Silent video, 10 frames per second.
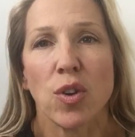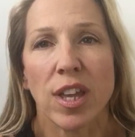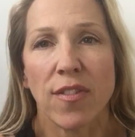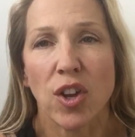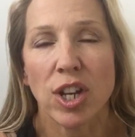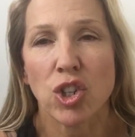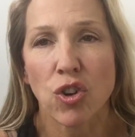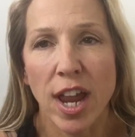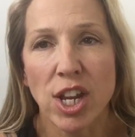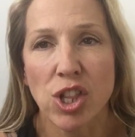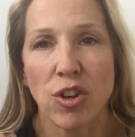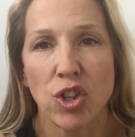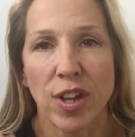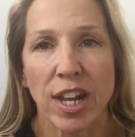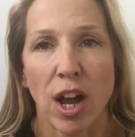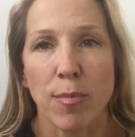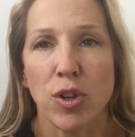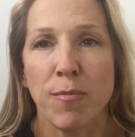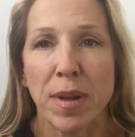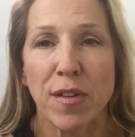you're going to train as soon as you get up,
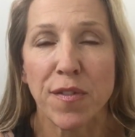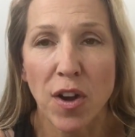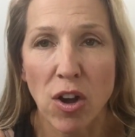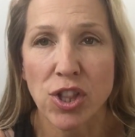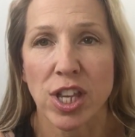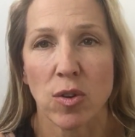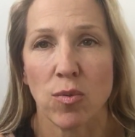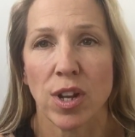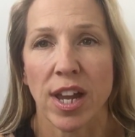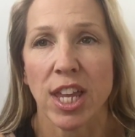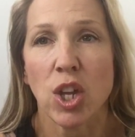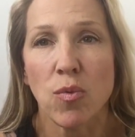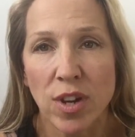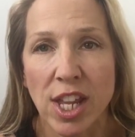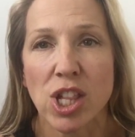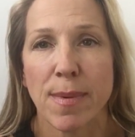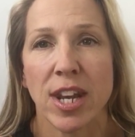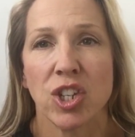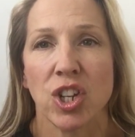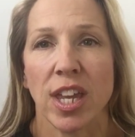you've been fasting all night, you need some
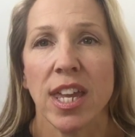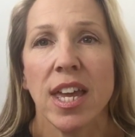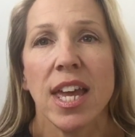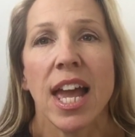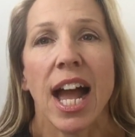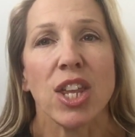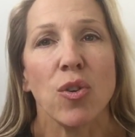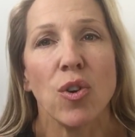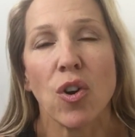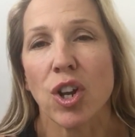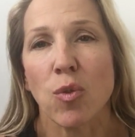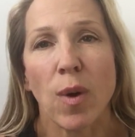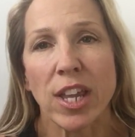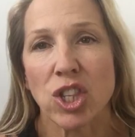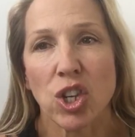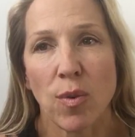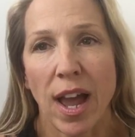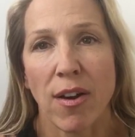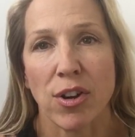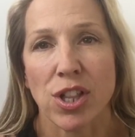energy, and you're not going to wait 2
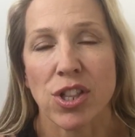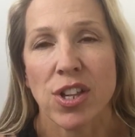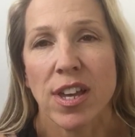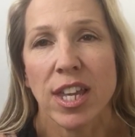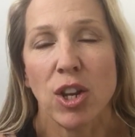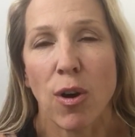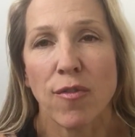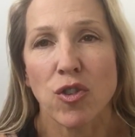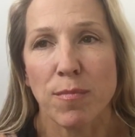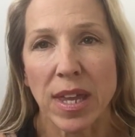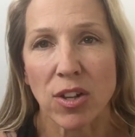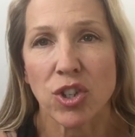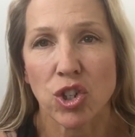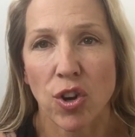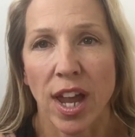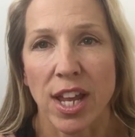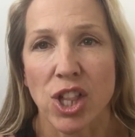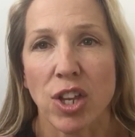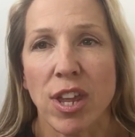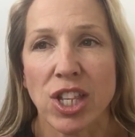hours, you know, after a meal to train.
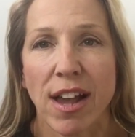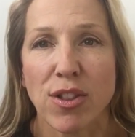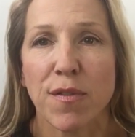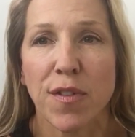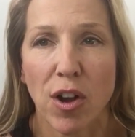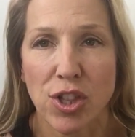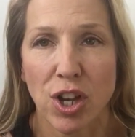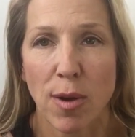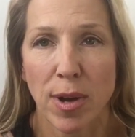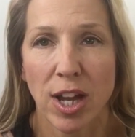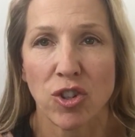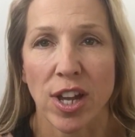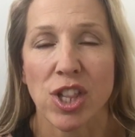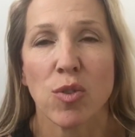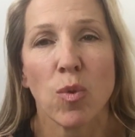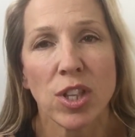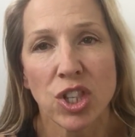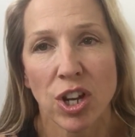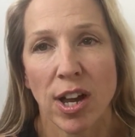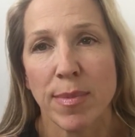So you need to have some fast carbohydrates. The one
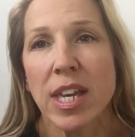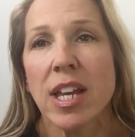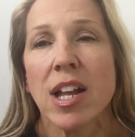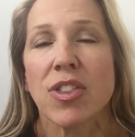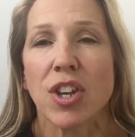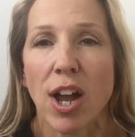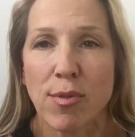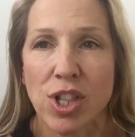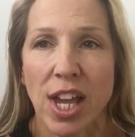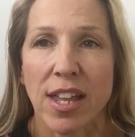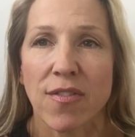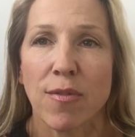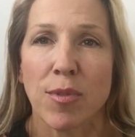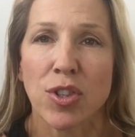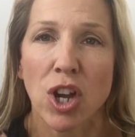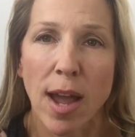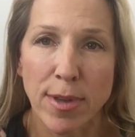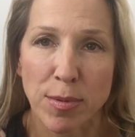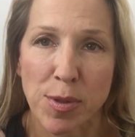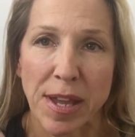time that I would say, from the
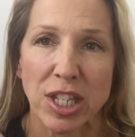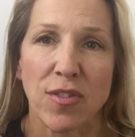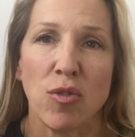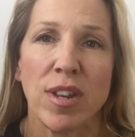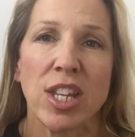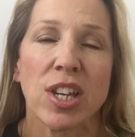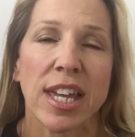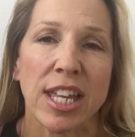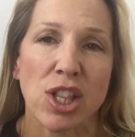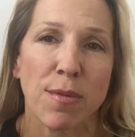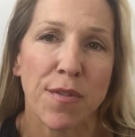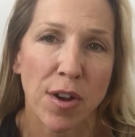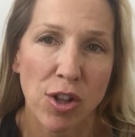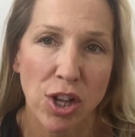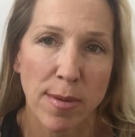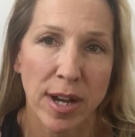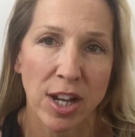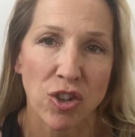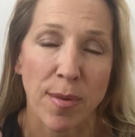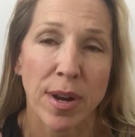timing perspective, you need to eat some fast
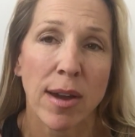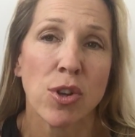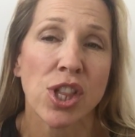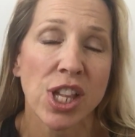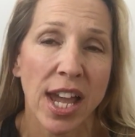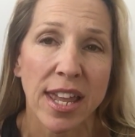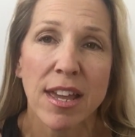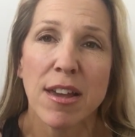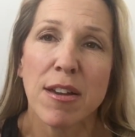carbohydrate. But I would say